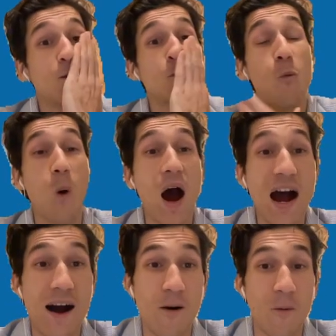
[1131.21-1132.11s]

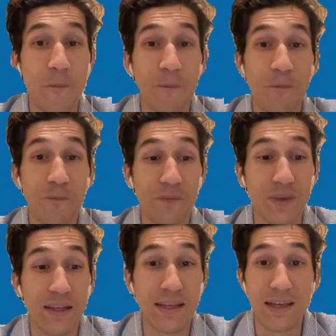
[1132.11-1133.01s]
Wow.
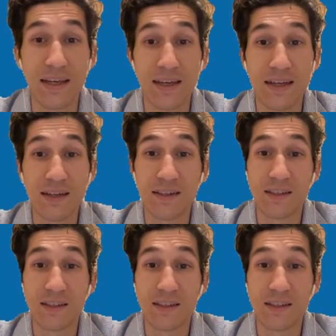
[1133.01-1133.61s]
Yeah,